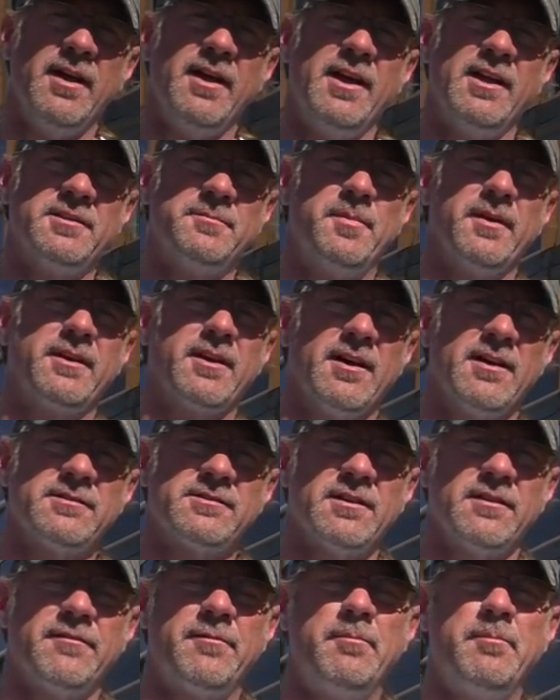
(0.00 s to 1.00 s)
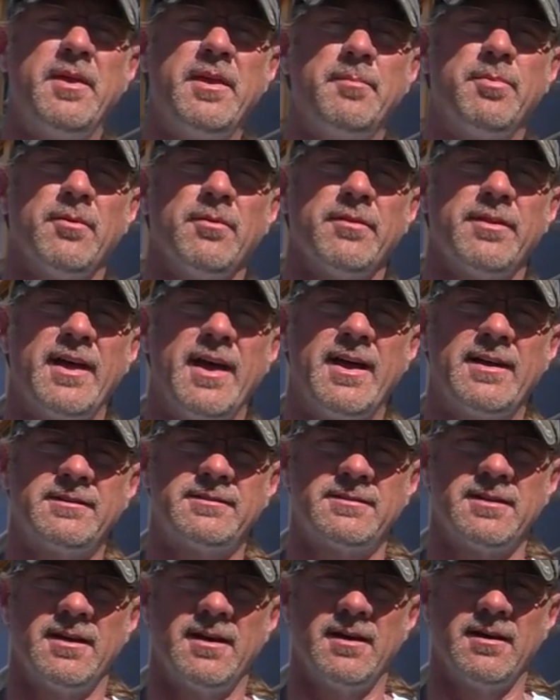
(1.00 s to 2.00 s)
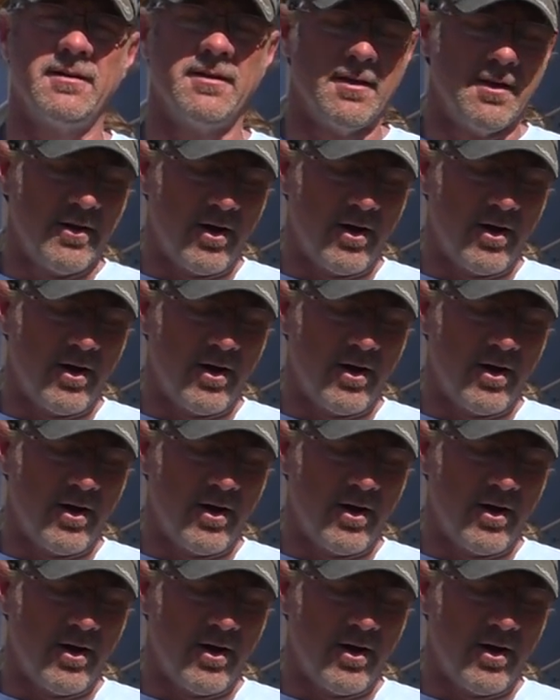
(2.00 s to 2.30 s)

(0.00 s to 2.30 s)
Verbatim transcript: is because of people that uh,